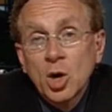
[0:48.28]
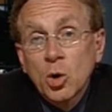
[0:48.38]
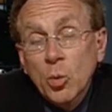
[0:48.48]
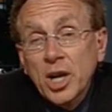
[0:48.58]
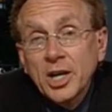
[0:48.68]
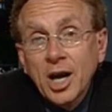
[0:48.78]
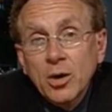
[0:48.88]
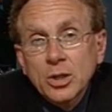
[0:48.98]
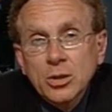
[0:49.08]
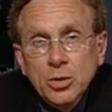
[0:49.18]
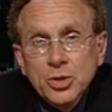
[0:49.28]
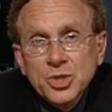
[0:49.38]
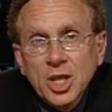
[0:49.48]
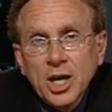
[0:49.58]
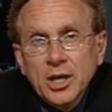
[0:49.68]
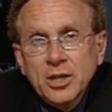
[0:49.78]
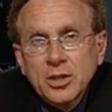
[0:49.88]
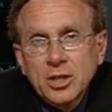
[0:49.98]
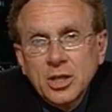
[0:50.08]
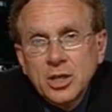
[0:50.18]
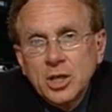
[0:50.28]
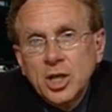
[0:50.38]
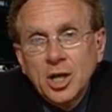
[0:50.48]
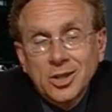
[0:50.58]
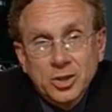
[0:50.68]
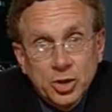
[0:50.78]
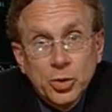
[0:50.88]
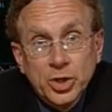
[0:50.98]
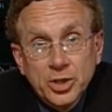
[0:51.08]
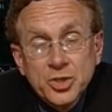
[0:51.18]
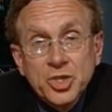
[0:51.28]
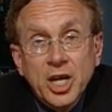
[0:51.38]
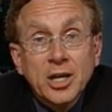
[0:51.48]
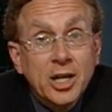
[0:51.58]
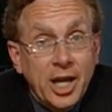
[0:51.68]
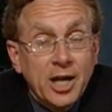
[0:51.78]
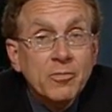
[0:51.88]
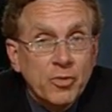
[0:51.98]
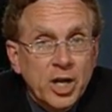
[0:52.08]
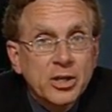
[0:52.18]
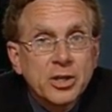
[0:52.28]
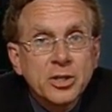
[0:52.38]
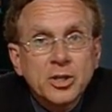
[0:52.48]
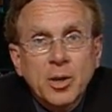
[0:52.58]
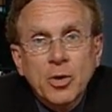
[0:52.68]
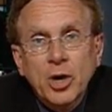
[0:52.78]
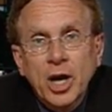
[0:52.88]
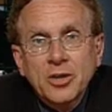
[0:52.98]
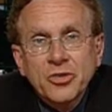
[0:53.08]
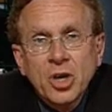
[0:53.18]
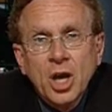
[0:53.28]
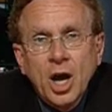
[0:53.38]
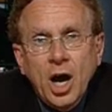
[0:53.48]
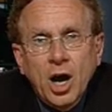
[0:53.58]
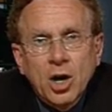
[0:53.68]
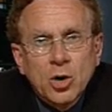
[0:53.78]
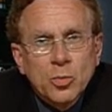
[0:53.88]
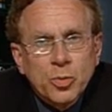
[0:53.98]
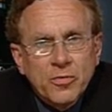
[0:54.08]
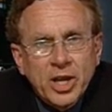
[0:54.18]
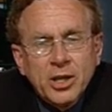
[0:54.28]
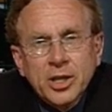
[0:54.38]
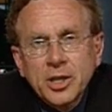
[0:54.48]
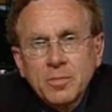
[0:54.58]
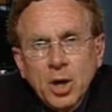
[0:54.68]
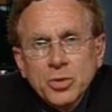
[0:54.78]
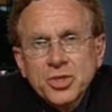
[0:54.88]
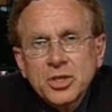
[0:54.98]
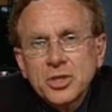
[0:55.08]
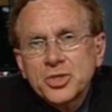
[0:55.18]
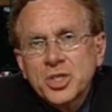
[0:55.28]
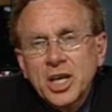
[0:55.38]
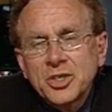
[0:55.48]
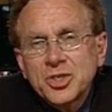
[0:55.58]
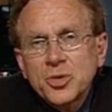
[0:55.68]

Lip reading: Well, right now it looks like the unions and, frankly, the Democrats are prevailing in most of these states.